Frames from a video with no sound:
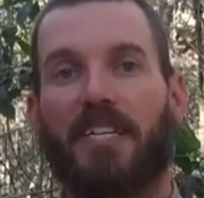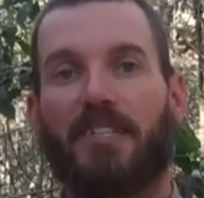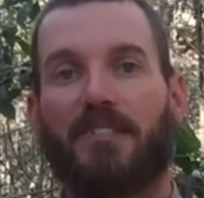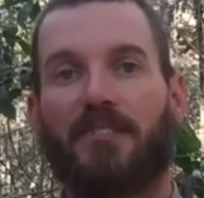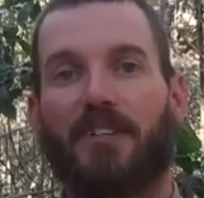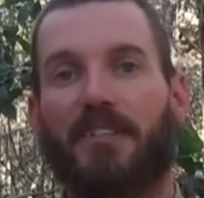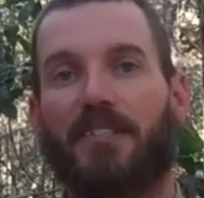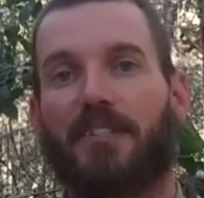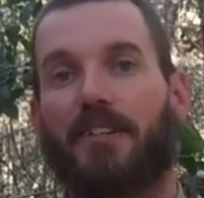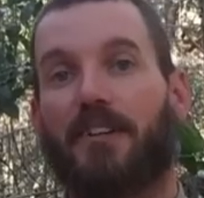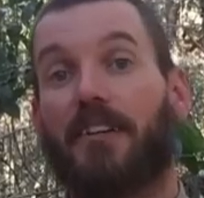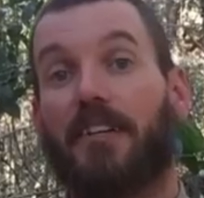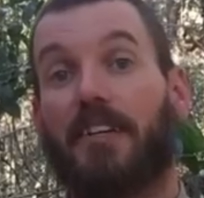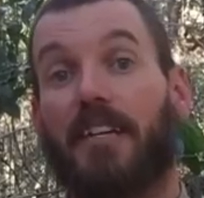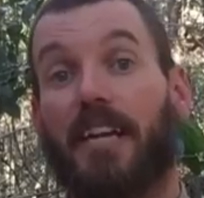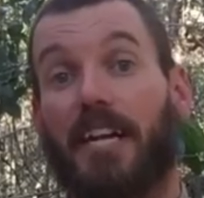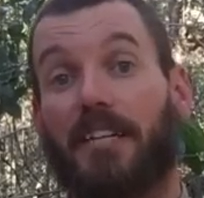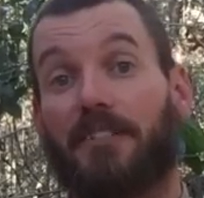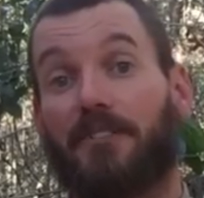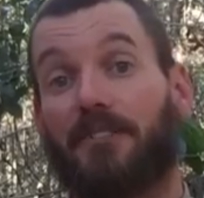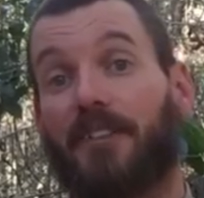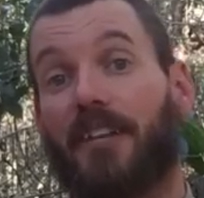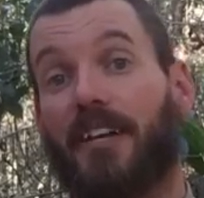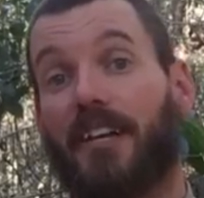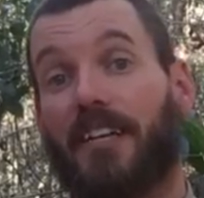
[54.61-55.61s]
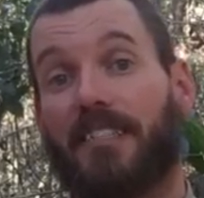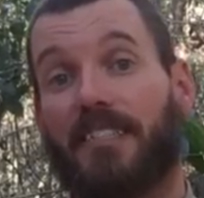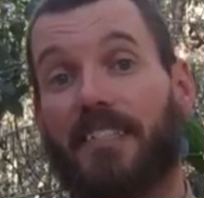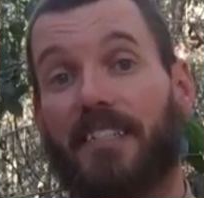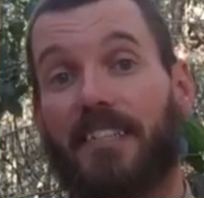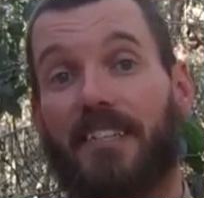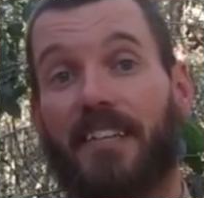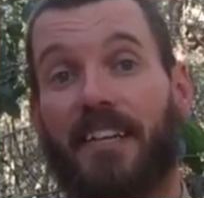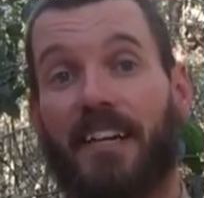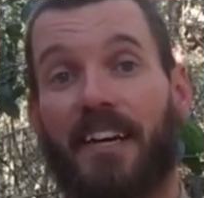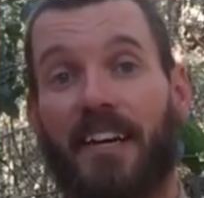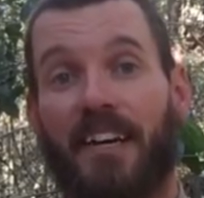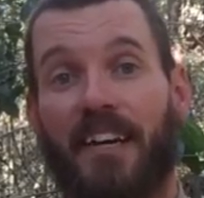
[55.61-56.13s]
So I started
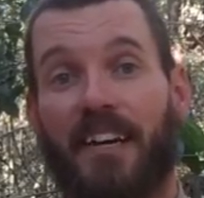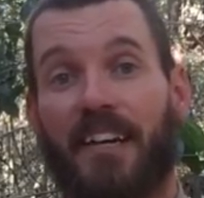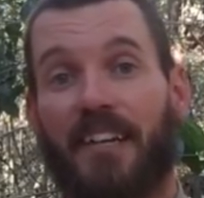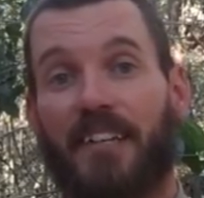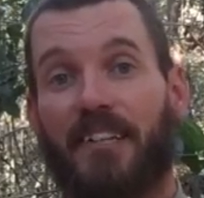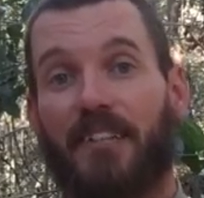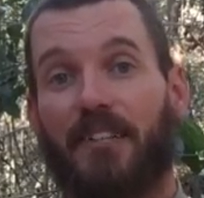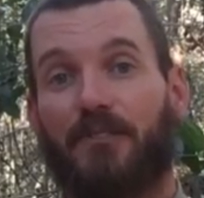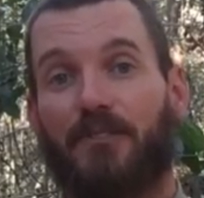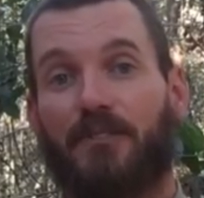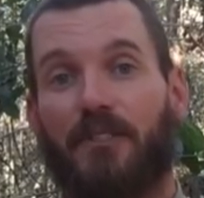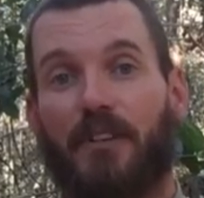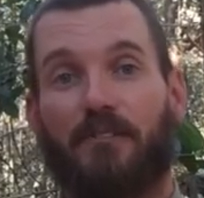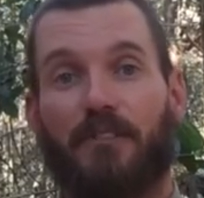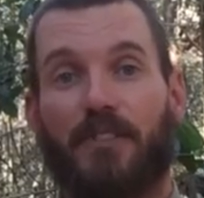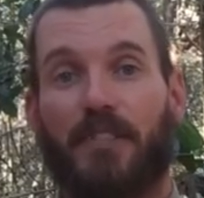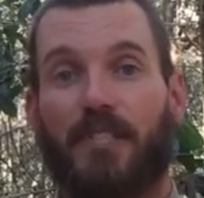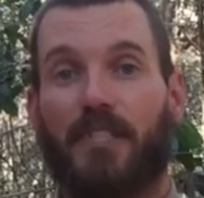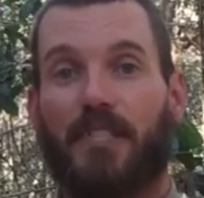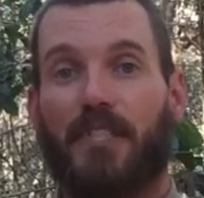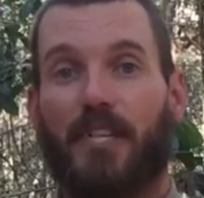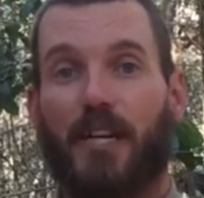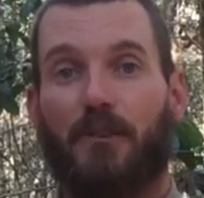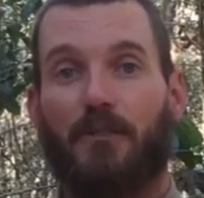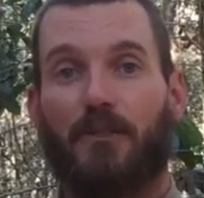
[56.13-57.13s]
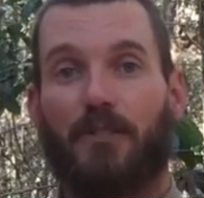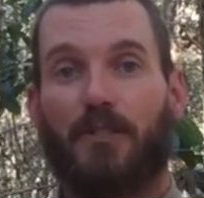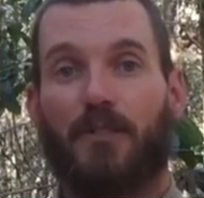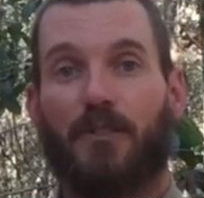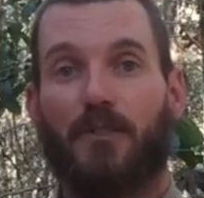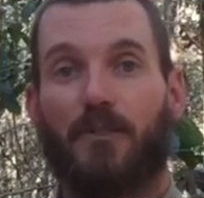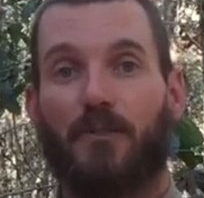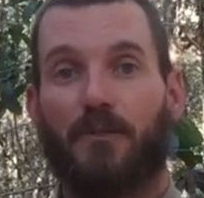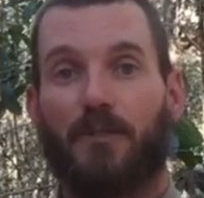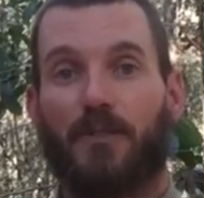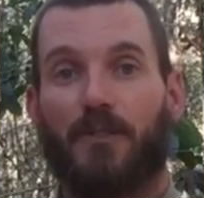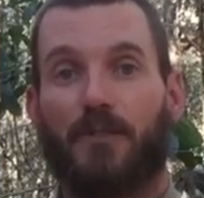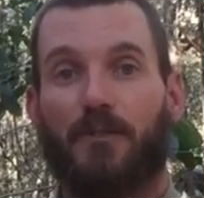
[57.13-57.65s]
naturalizing you know, ever since I was,
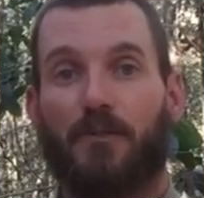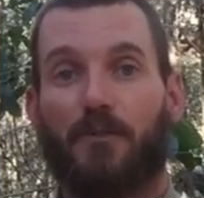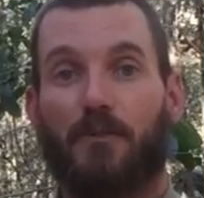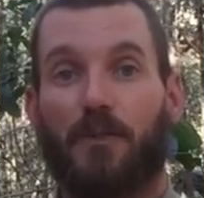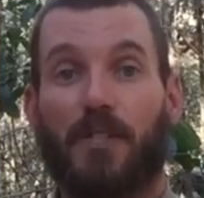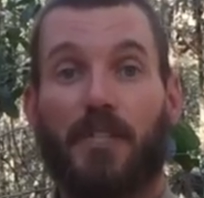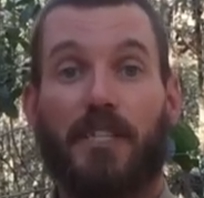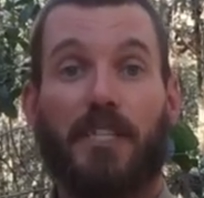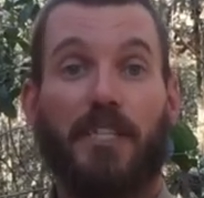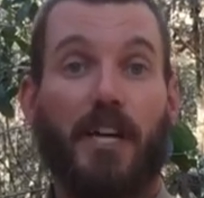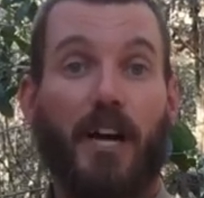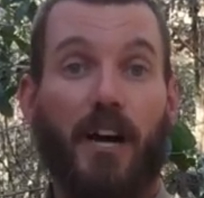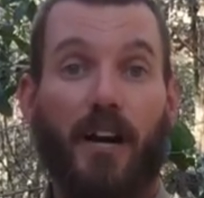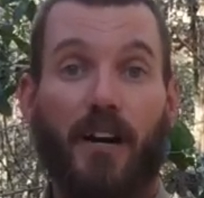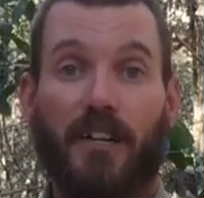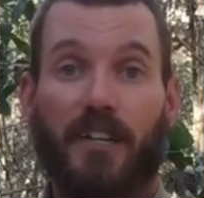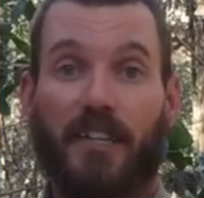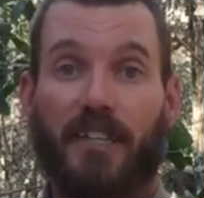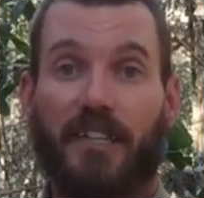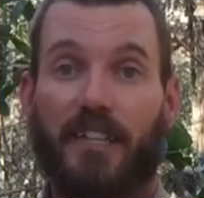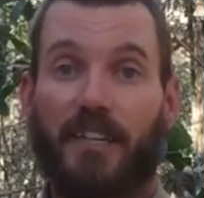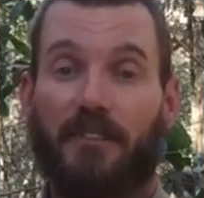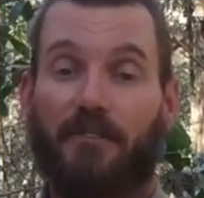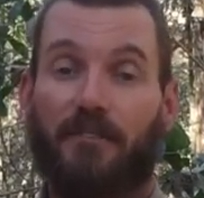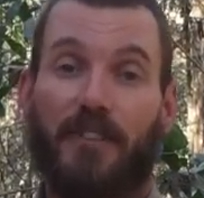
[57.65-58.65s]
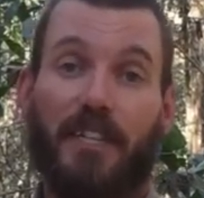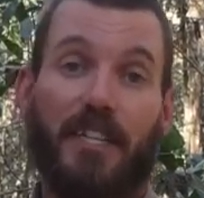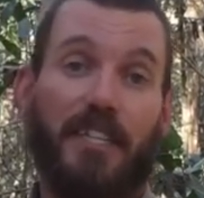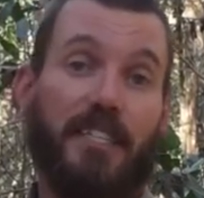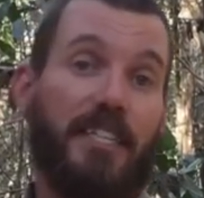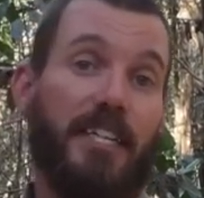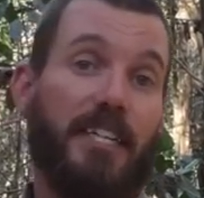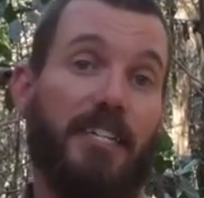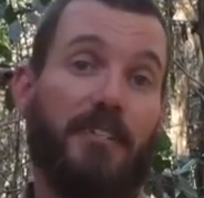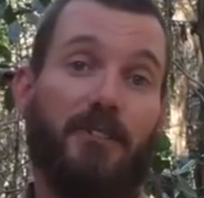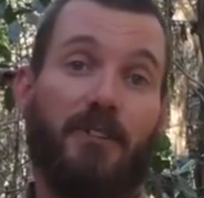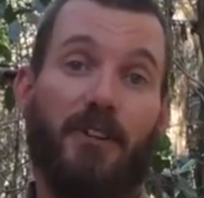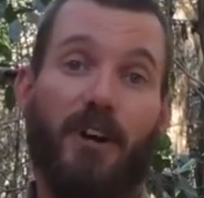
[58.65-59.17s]
was really young and have
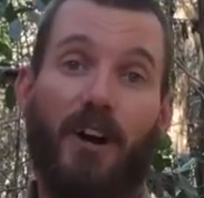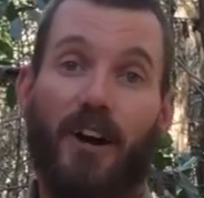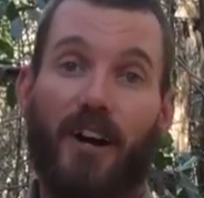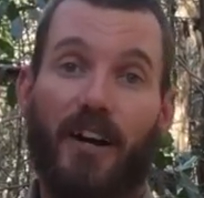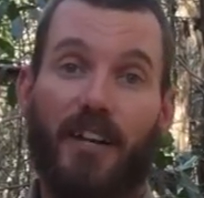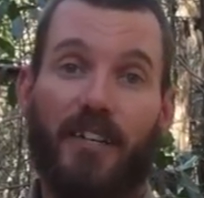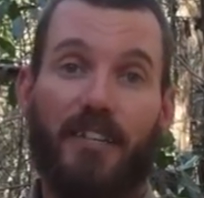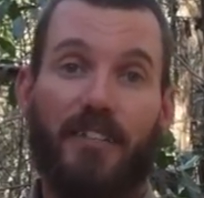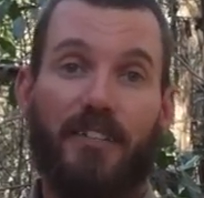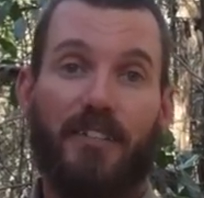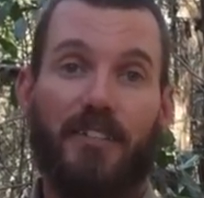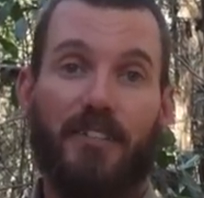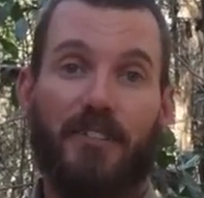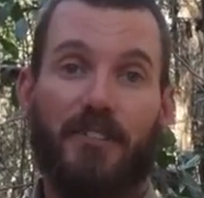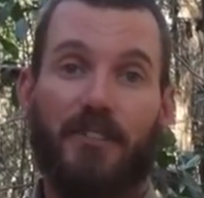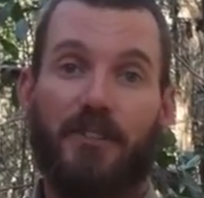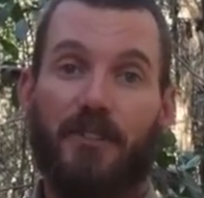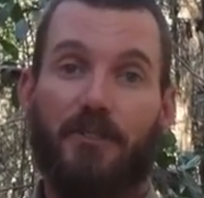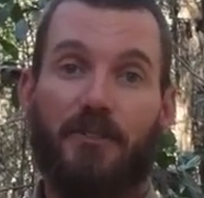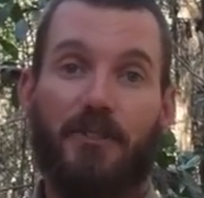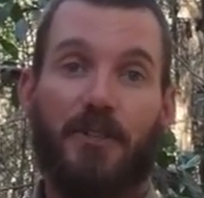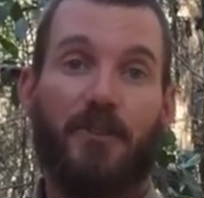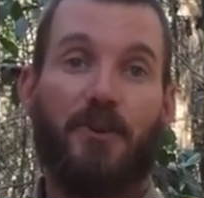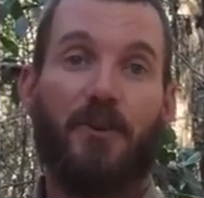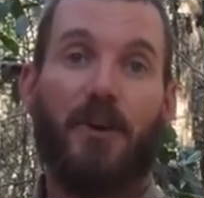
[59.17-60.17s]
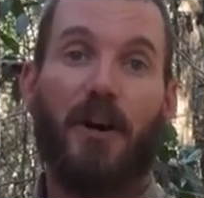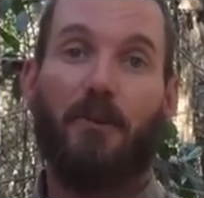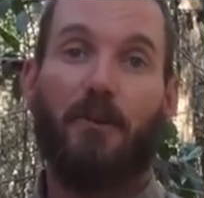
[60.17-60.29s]
continued on, you know, knew